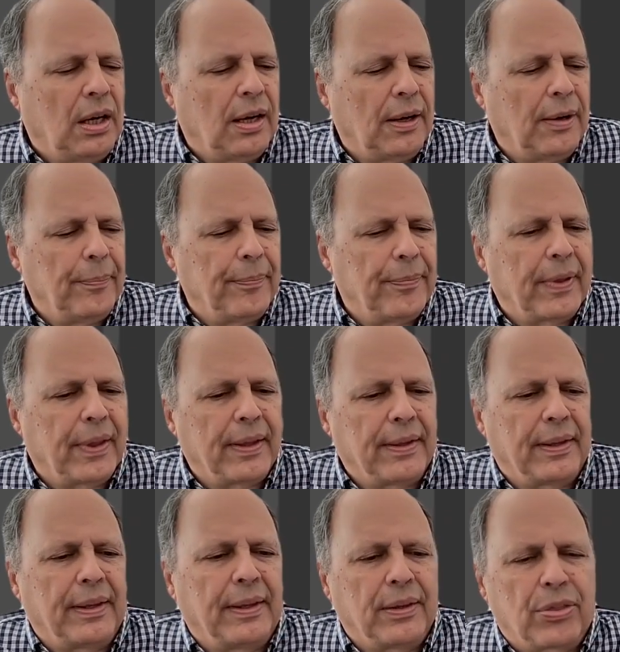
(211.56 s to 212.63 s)
Um,
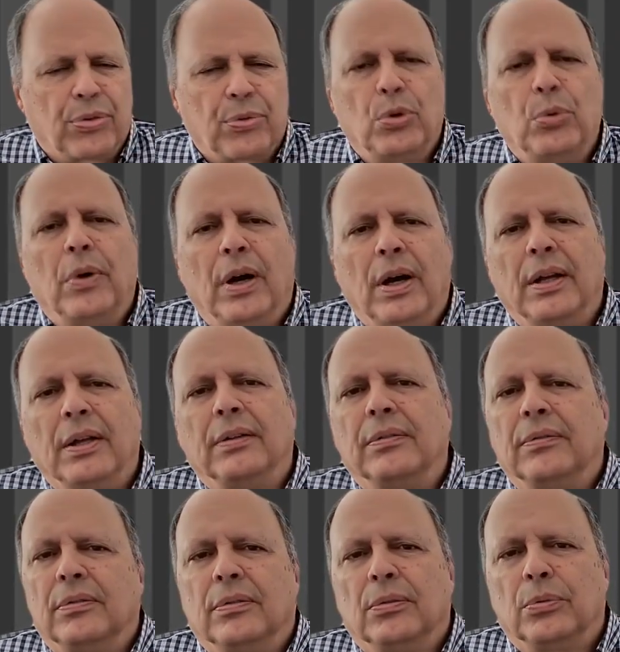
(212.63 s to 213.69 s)
through
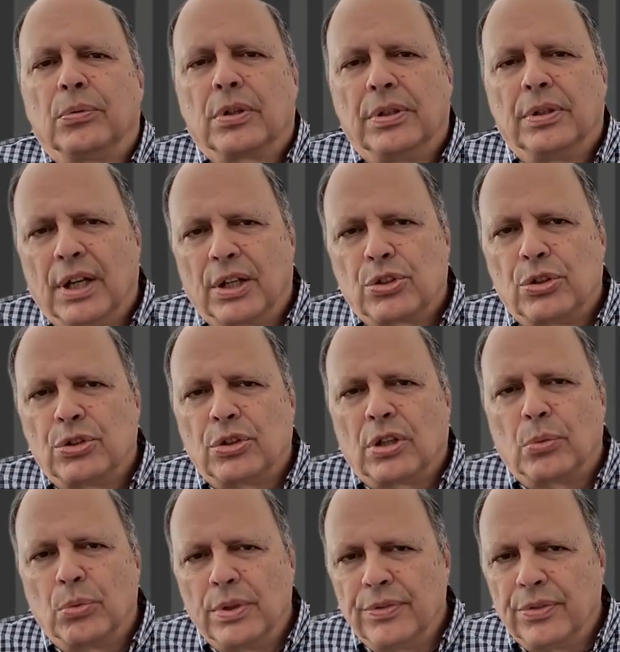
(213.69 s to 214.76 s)
my connections
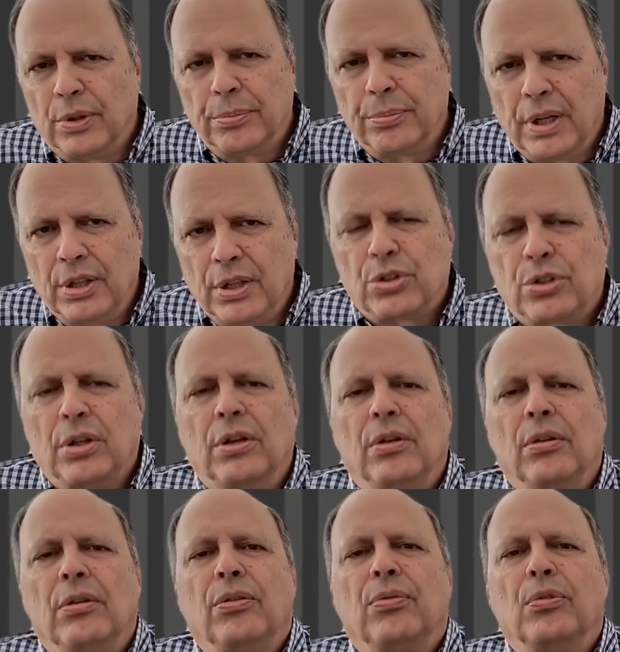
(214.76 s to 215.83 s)
on
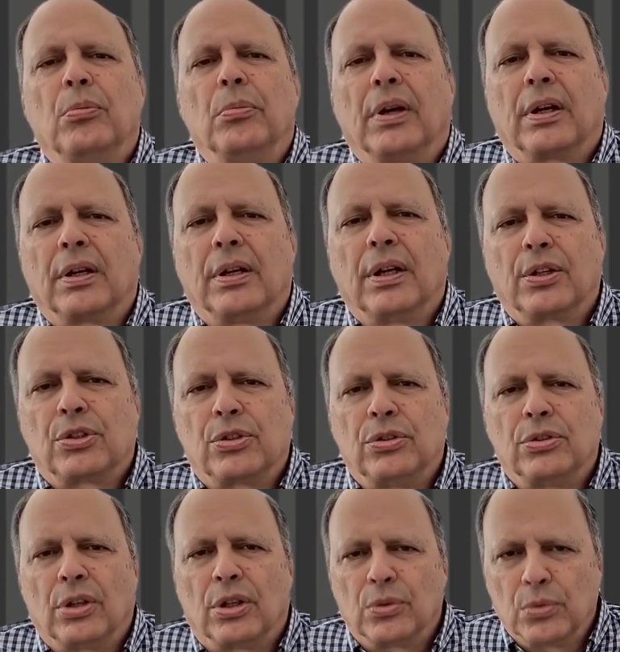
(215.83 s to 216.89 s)
ReverbNation, through my
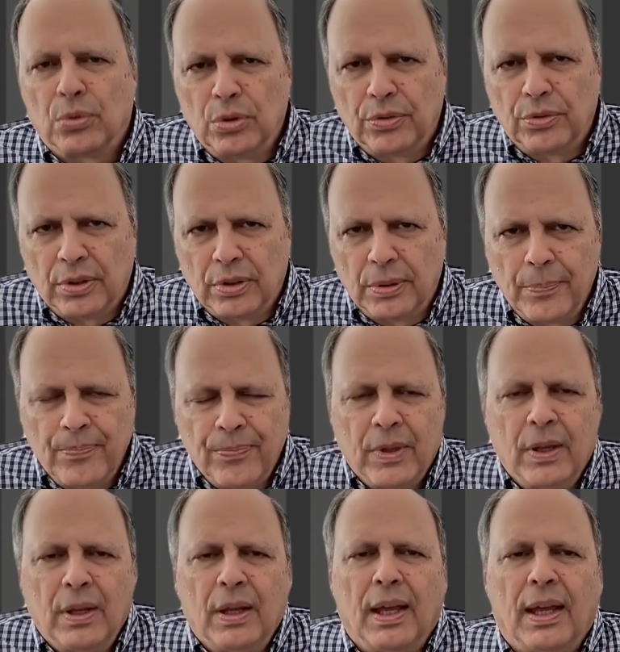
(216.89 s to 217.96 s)
connections on Groover,
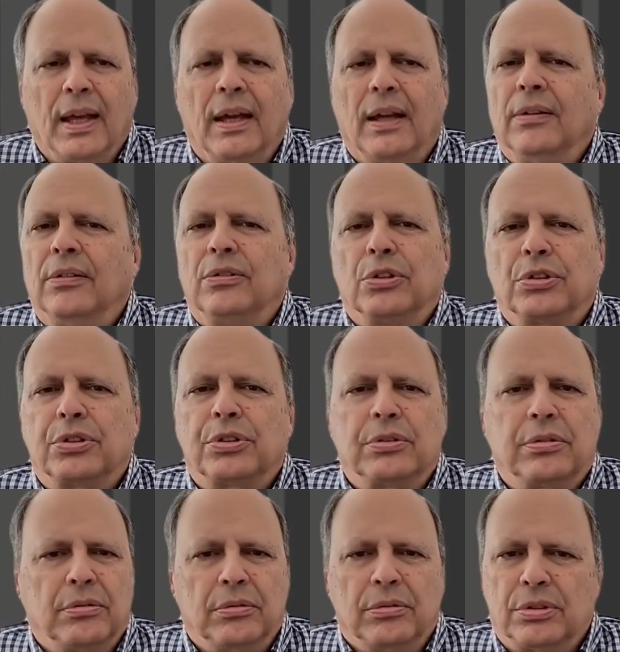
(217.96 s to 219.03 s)
and
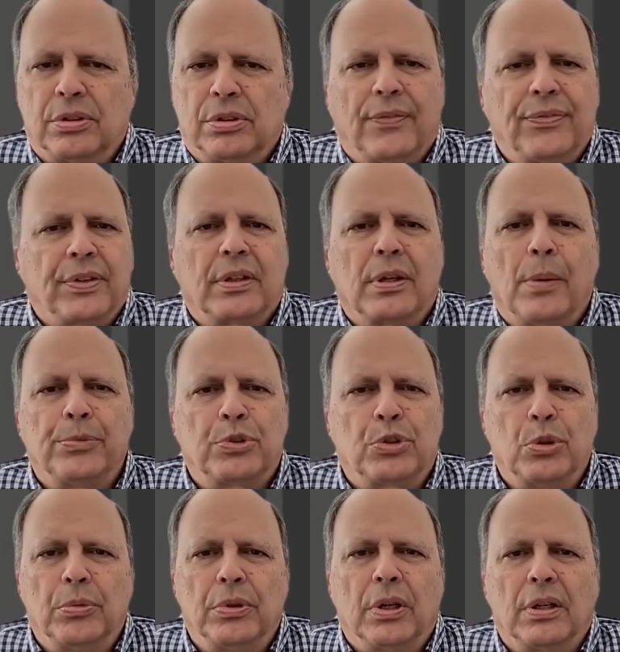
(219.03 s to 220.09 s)
just stuff that comes
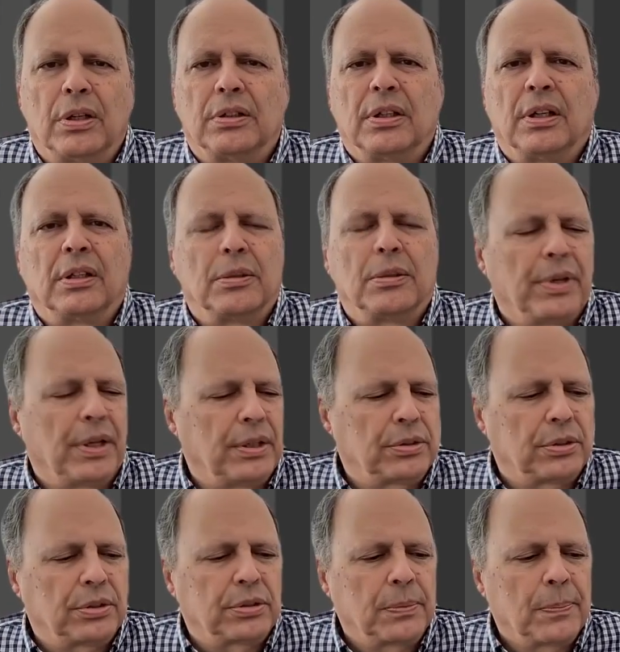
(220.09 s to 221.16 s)
to me on a daily
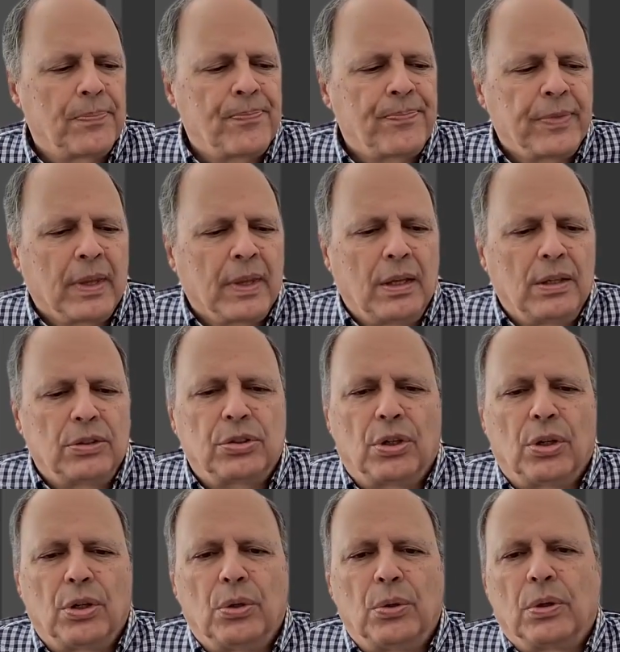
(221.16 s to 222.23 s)
basis.
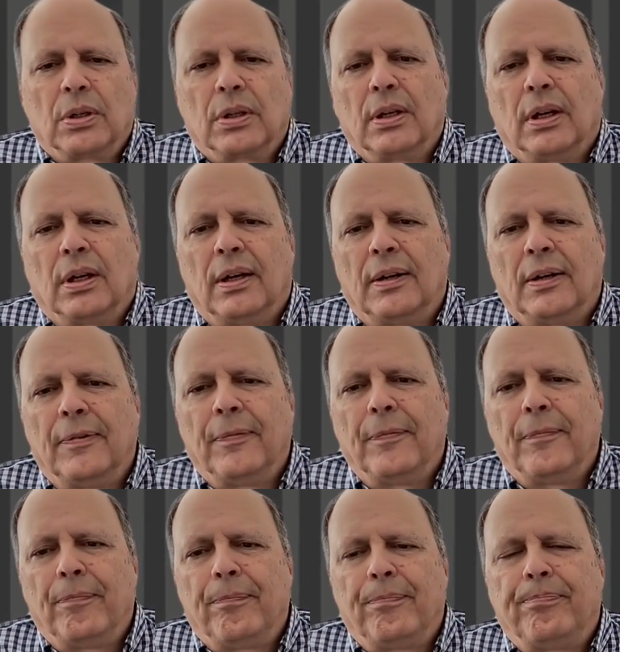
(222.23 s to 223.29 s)
So
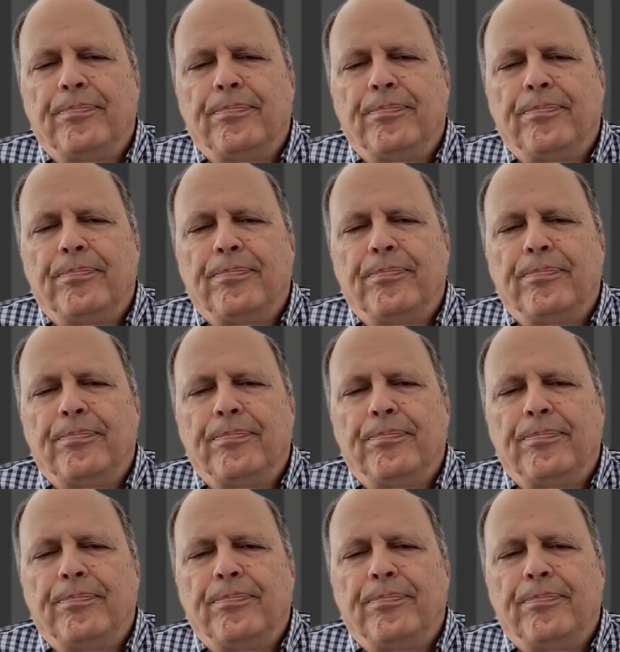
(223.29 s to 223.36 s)
uh,